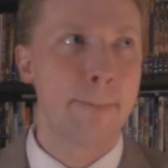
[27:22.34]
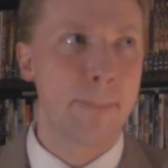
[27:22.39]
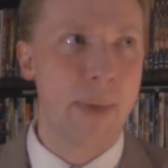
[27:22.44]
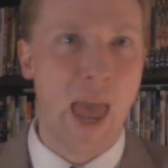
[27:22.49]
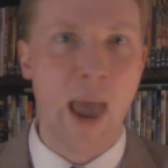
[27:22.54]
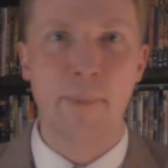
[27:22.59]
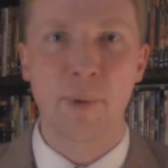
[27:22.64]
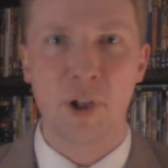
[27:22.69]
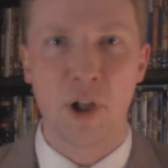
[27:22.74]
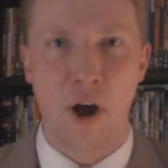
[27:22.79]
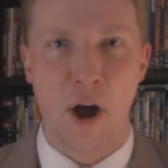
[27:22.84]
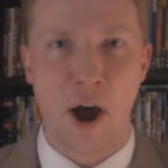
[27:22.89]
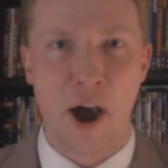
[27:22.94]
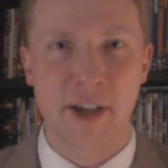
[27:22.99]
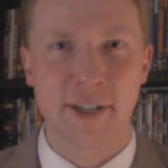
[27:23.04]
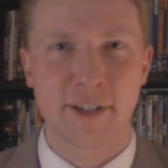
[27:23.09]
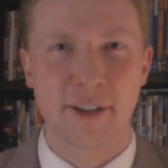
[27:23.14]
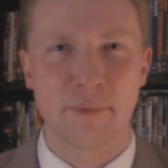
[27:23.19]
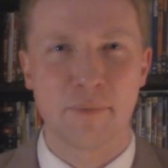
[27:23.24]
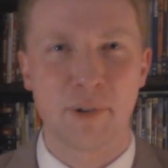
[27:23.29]
Pamela
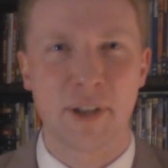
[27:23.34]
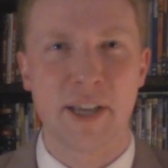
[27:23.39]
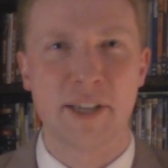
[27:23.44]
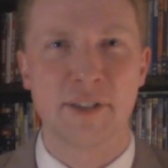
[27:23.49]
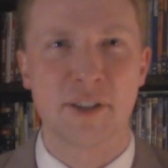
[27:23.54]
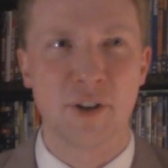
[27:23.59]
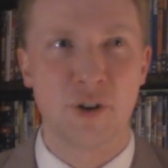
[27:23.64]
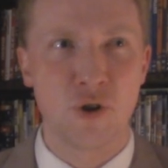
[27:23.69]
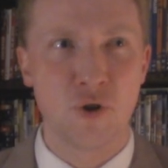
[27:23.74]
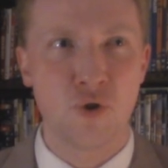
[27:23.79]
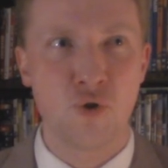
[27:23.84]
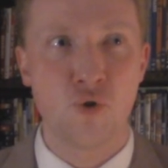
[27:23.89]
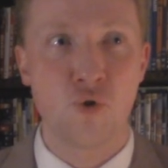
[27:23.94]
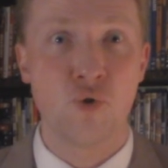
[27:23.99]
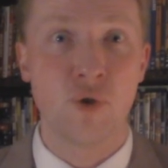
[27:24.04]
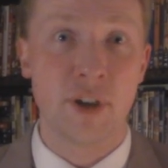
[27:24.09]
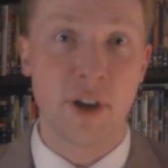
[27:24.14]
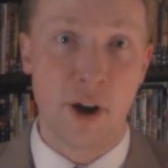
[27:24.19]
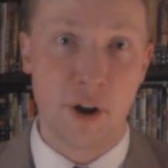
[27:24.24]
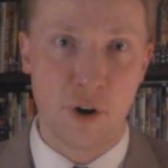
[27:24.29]
Austin plays the
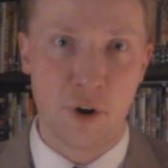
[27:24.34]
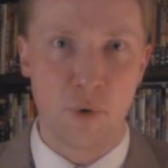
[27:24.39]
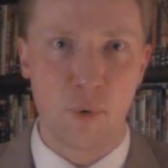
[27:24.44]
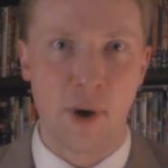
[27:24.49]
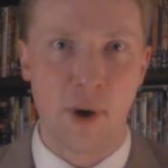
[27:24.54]
new, younger